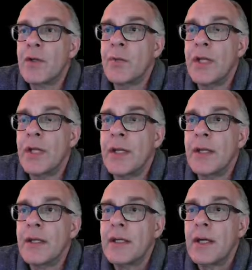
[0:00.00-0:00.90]
Do
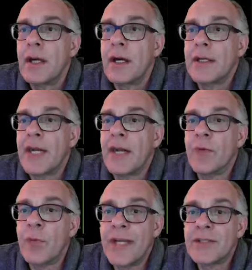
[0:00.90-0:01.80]
we kind of
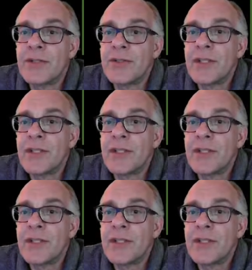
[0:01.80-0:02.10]
erase those